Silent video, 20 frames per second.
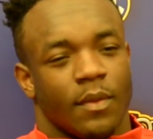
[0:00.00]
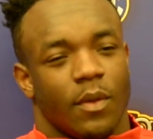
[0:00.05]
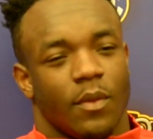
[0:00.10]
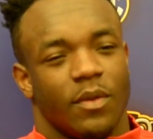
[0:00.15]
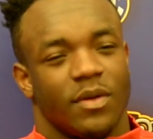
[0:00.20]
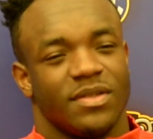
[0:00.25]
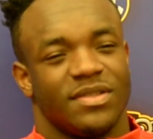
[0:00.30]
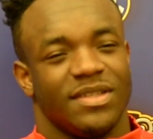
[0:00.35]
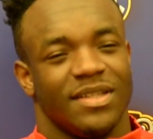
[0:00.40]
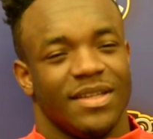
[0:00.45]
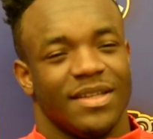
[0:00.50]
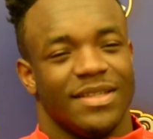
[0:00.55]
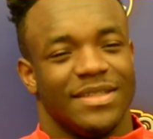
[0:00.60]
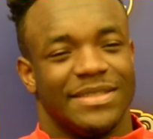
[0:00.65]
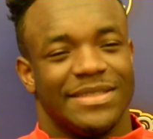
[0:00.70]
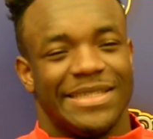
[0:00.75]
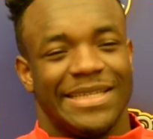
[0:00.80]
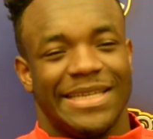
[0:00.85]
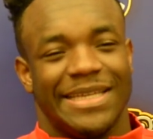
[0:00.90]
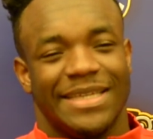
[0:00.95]
Well, see,
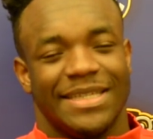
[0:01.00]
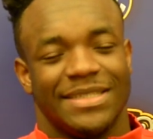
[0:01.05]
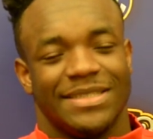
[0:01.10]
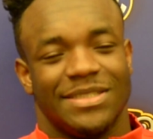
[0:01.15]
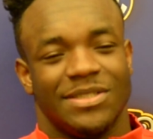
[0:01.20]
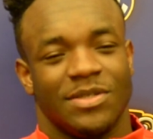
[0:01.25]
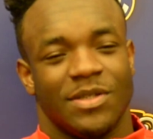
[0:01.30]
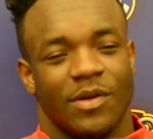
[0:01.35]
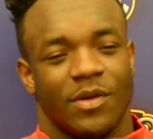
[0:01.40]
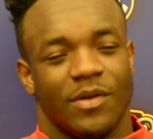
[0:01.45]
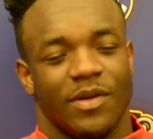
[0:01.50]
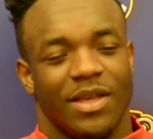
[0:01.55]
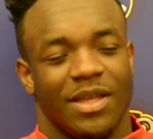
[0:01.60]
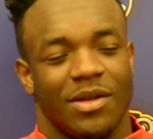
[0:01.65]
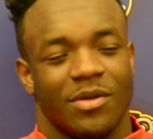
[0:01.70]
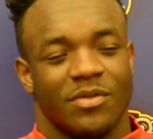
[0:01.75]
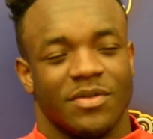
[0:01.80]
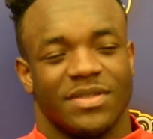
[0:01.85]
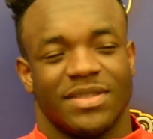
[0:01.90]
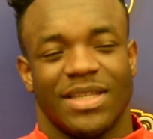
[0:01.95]
Aziz, you know, he
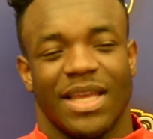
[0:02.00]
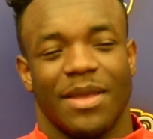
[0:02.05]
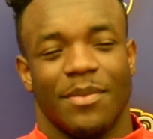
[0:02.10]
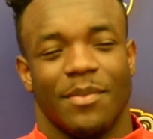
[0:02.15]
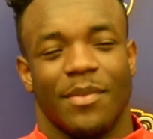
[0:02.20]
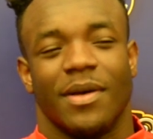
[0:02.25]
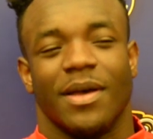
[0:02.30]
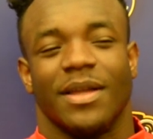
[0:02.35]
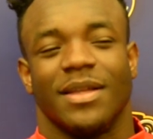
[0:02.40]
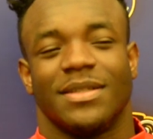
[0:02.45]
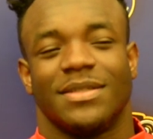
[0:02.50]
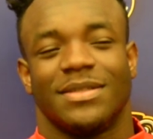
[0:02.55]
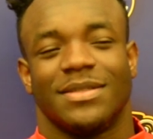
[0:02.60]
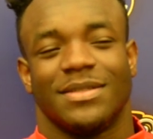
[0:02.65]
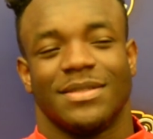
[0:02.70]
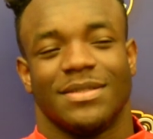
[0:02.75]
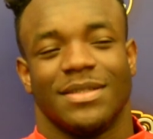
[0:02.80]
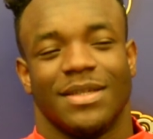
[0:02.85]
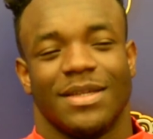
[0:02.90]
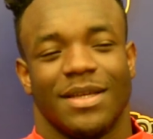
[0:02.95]
don't say
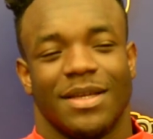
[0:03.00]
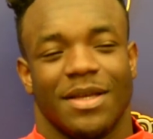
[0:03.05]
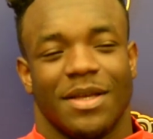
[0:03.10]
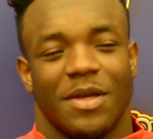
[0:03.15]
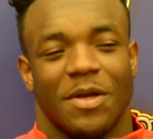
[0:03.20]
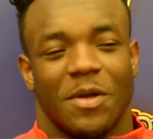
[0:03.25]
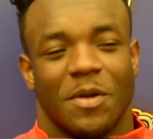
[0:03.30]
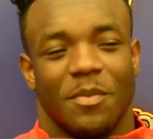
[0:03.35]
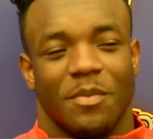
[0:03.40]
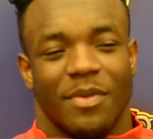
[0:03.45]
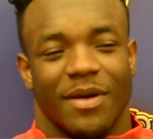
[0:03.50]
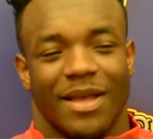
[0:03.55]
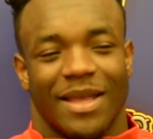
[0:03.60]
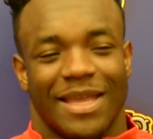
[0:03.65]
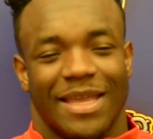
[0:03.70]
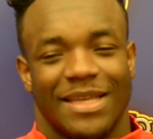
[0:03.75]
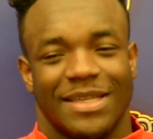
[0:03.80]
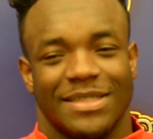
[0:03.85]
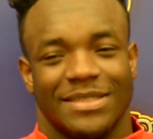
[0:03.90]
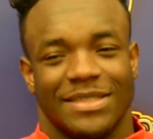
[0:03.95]
much, but
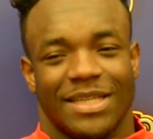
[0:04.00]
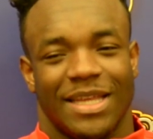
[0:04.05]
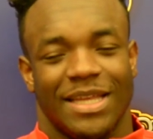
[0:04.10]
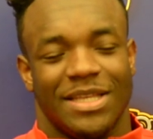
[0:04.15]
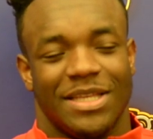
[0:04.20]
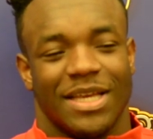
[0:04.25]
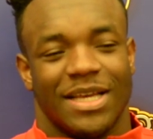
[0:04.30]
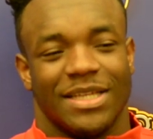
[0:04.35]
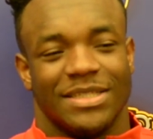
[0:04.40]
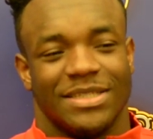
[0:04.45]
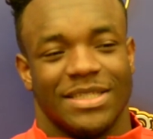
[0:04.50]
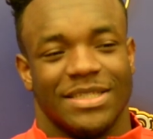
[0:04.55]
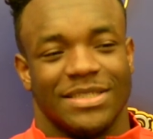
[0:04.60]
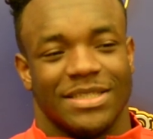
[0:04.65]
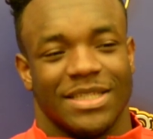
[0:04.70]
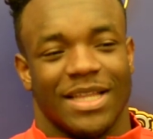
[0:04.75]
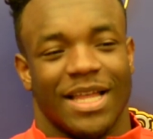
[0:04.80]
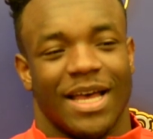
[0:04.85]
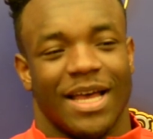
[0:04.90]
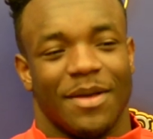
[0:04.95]
he does
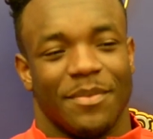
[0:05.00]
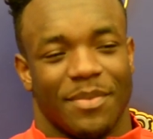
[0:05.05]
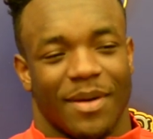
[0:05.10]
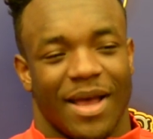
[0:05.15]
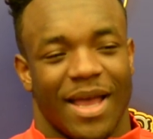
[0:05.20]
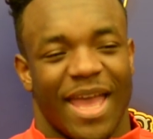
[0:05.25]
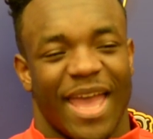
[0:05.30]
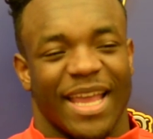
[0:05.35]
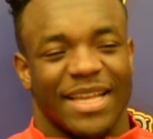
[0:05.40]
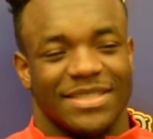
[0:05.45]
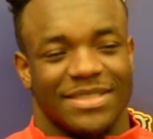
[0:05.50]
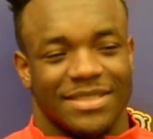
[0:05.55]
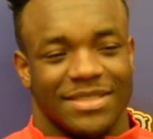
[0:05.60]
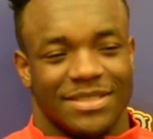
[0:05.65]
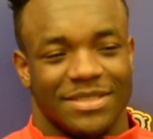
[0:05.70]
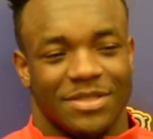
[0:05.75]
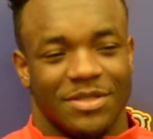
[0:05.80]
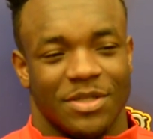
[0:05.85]
his lot by action.